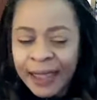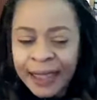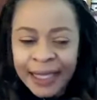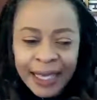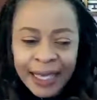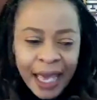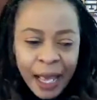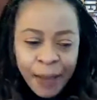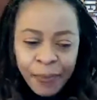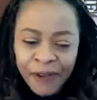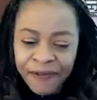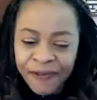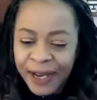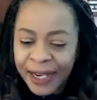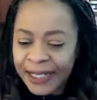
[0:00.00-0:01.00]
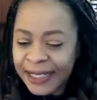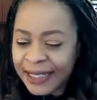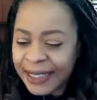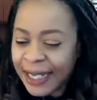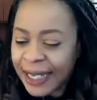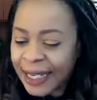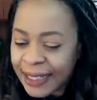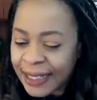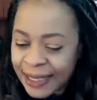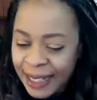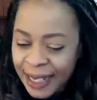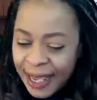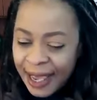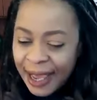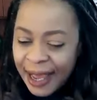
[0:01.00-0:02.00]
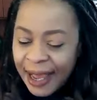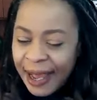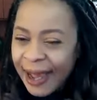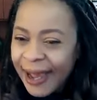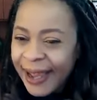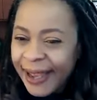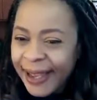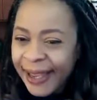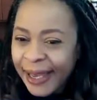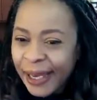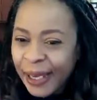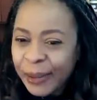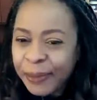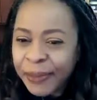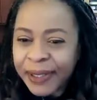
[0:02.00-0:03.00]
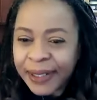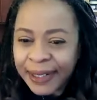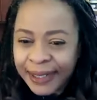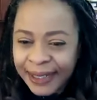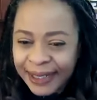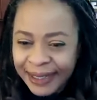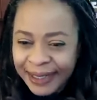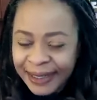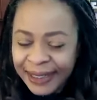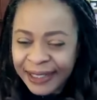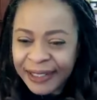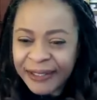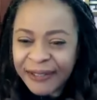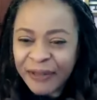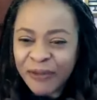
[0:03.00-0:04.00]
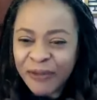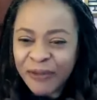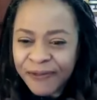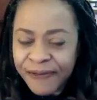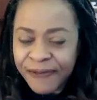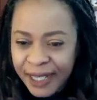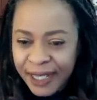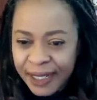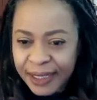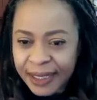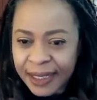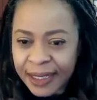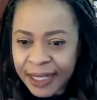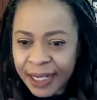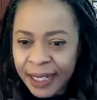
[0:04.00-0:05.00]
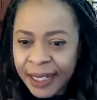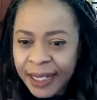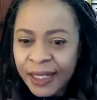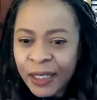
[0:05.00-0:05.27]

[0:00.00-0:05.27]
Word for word: And the Amplified says, I am convinced.